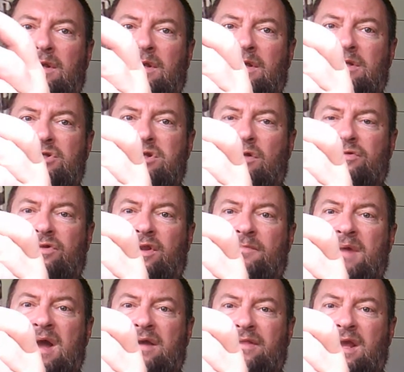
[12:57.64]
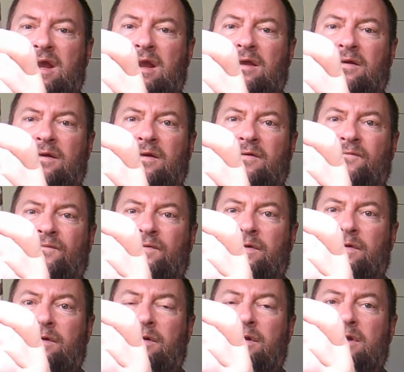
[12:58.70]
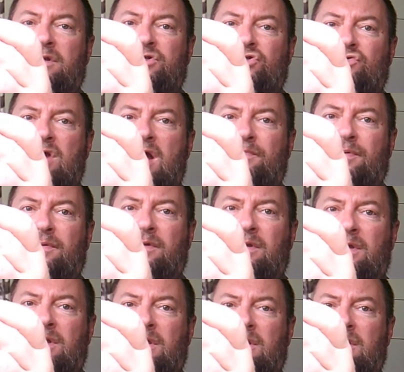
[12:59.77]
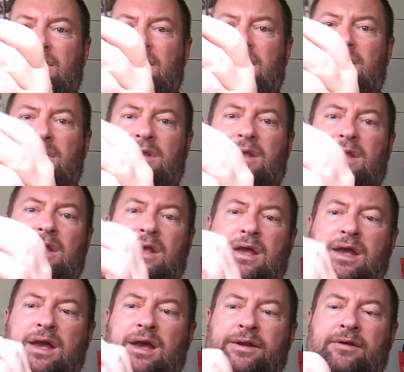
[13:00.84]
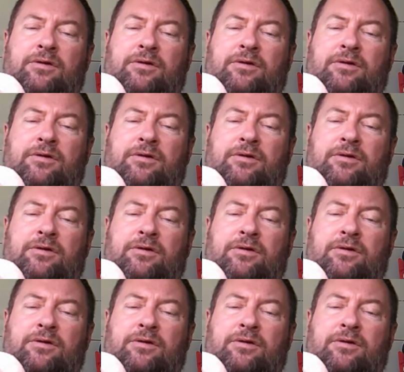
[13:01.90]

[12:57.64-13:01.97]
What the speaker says: slot on the back there for a strap, and it